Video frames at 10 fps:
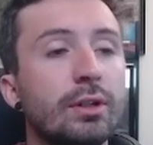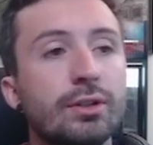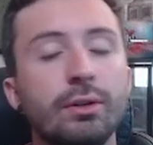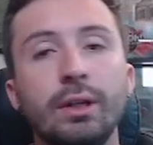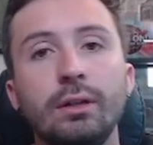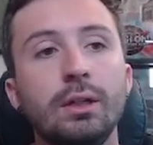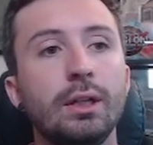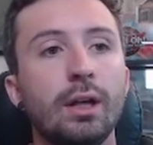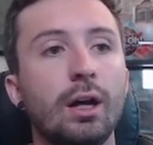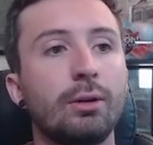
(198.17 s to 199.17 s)
So yeah,
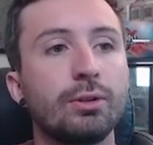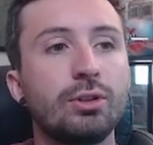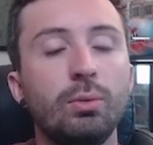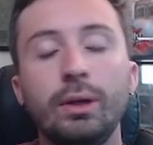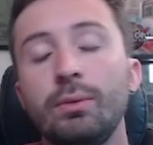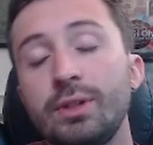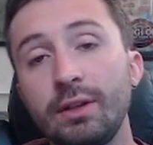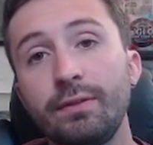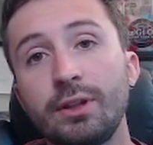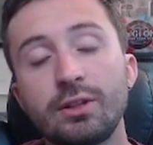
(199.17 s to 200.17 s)
Crystal Wing was the
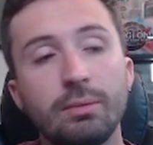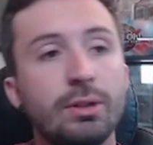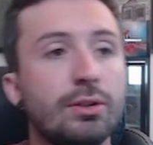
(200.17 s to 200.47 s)
5th summon,